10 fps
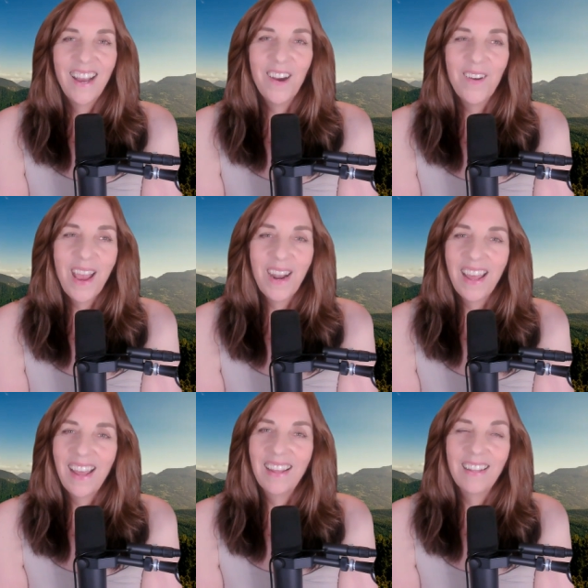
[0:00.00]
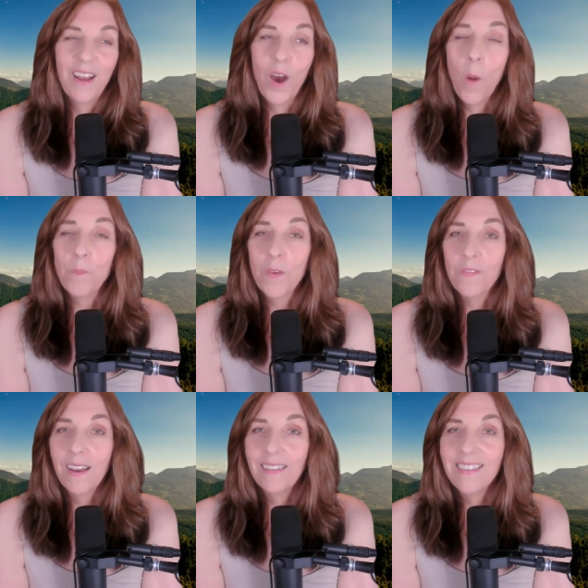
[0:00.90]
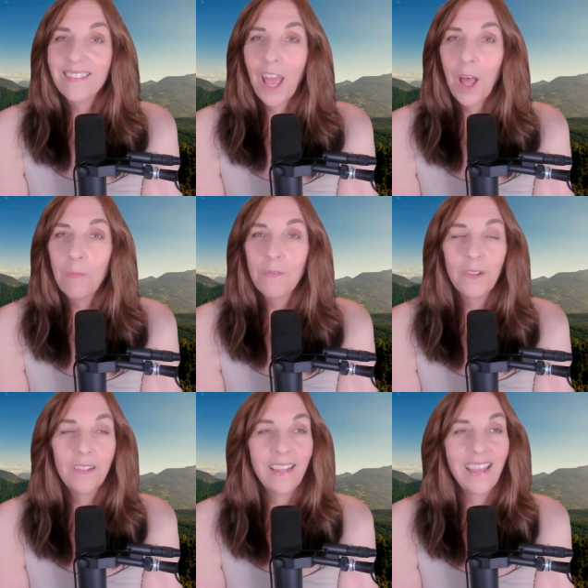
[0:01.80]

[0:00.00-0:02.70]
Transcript: All right. I hope you find this helpful,